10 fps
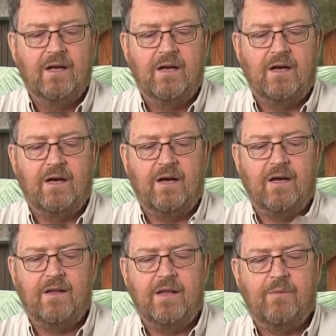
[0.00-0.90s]

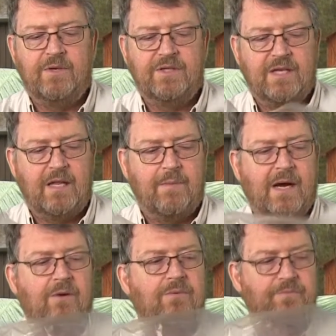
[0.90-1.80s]
that we send them
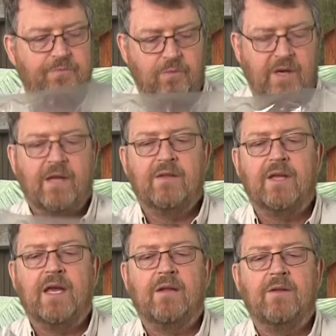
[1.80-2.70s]
out with,
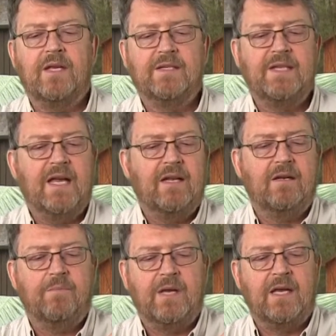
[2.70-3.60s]
and the
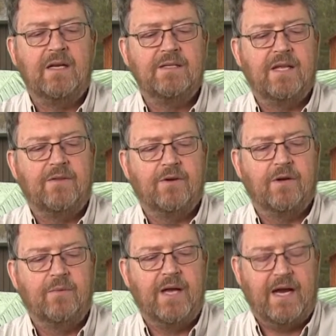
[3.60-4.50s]
intent being is that they're
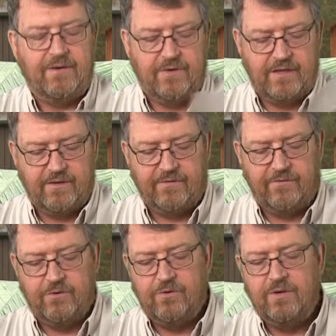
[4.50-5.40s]
going to rehydrate their
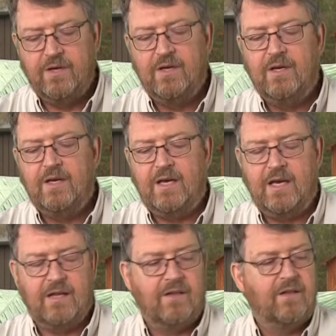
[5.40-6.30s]
food
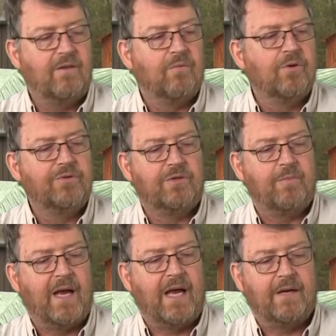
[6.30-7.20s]
in the roaster
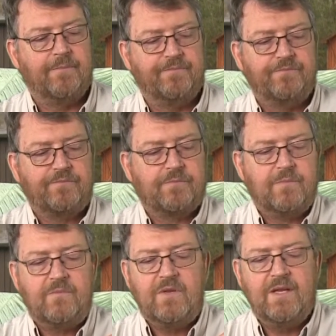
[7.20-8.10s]
bag.
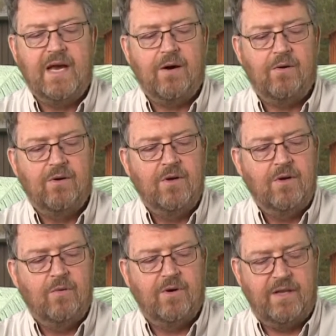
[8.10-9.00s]
Now,
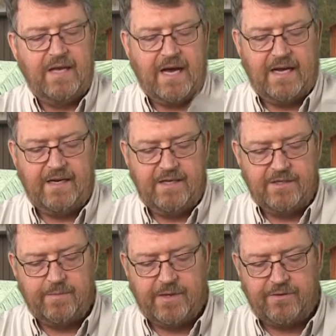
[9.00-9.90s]
one of the
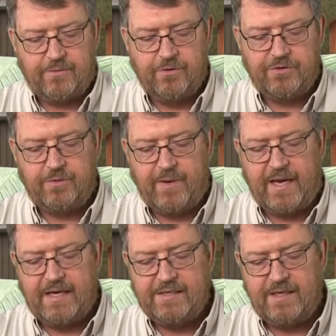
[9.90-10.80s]
oddities about the roaster
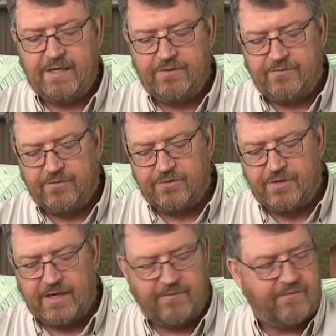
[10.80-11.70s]
bags is first
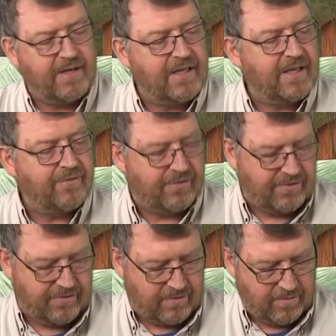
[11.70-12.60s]
you got to find the
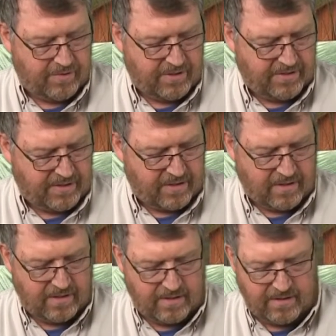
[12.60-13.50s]
entrance to them because they
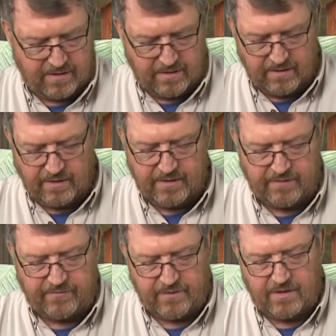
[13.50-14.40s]
all are a little
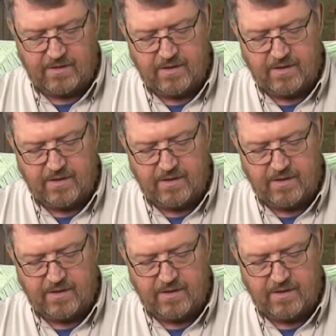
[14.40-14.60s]
different.